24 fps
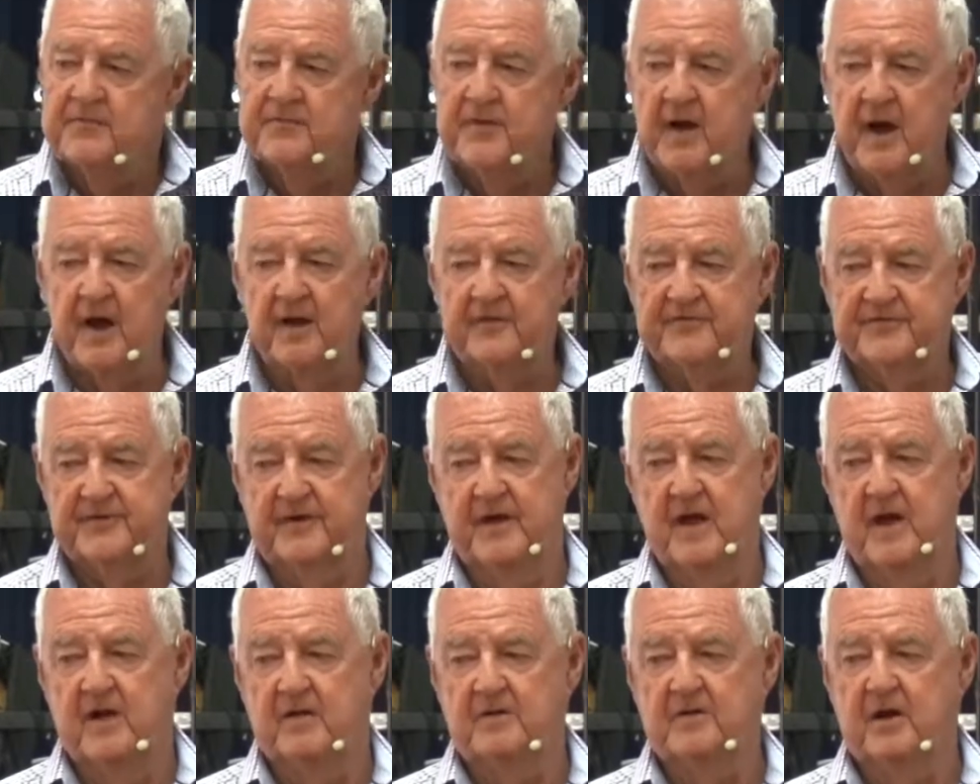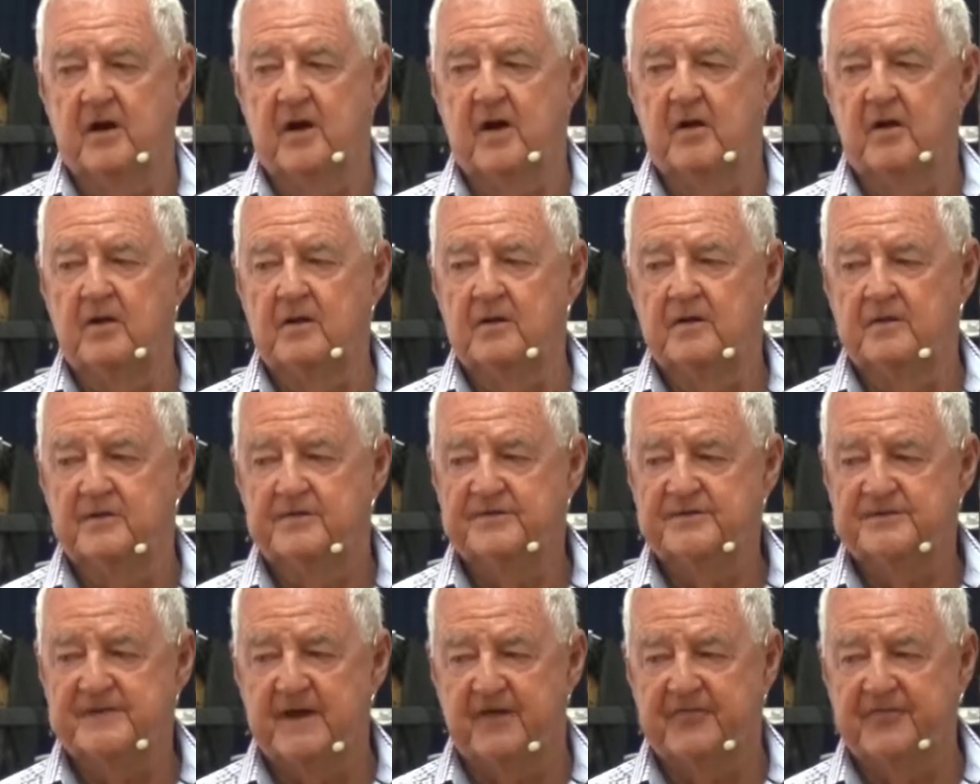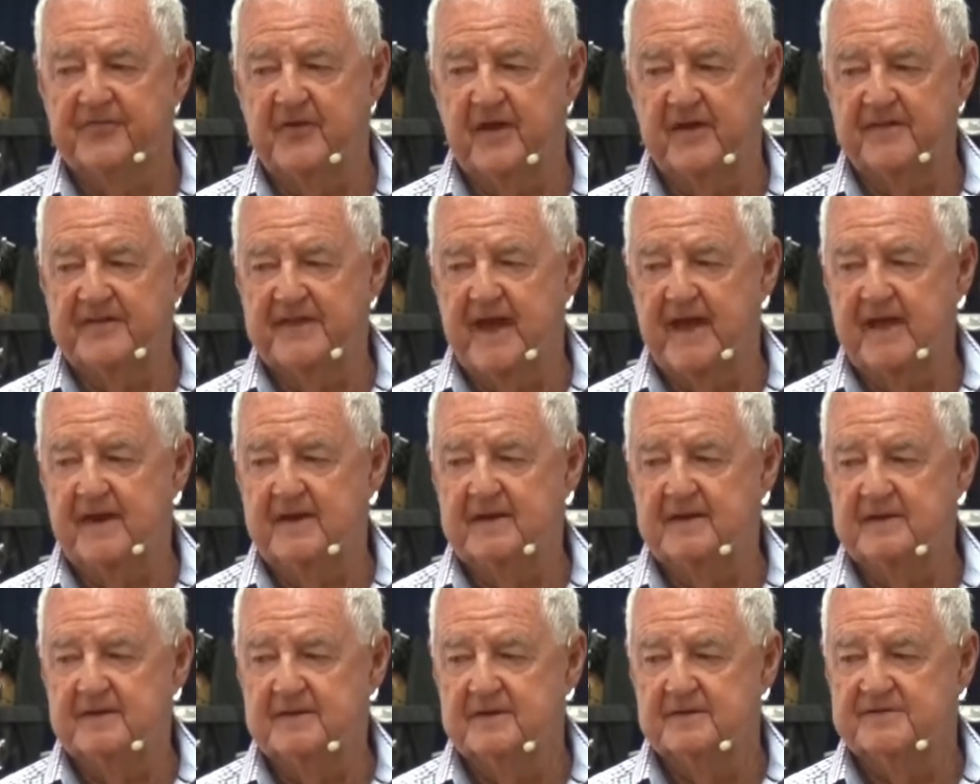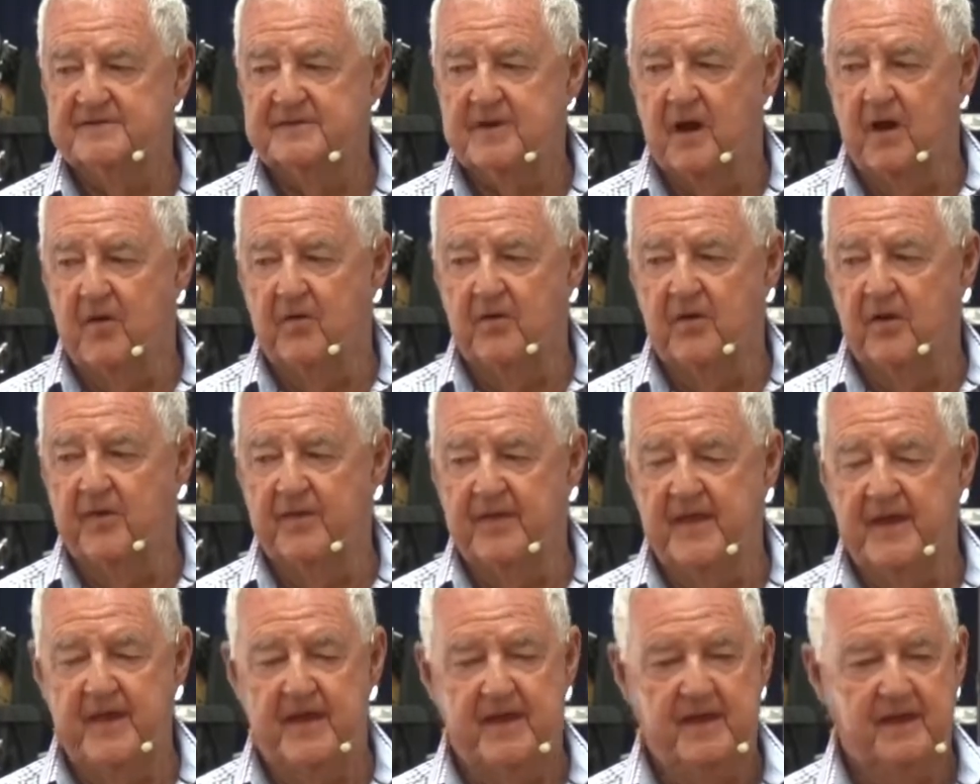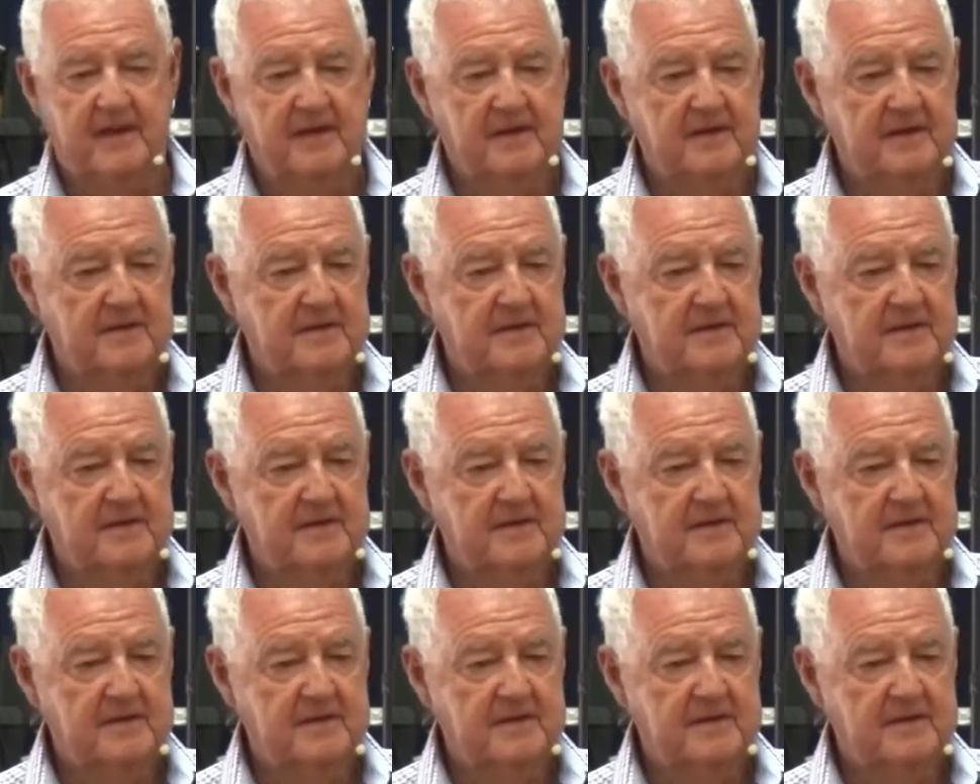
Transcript: Drugs and alcohol and stuff like that that's going on there.